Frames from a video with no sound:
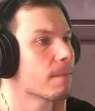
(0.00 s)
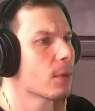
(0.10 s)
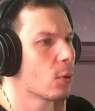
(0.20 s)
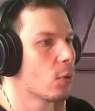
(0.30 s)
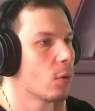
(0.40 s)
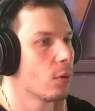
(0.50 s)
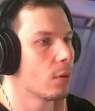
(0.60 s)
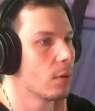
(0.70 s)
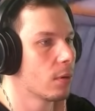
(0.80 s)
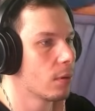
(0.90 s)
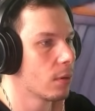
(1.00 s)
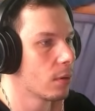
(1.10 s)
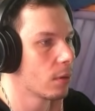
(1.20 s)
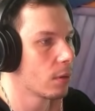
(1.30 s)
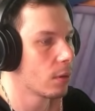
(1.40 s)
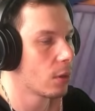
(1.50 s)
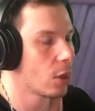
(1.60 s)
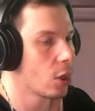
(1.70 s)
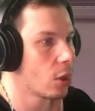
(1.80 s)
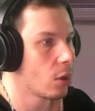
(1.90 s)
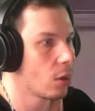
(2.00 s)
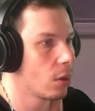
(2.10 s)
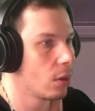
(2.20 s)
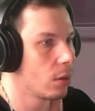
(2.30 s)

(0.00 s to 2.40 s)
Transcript: your eyes. What the?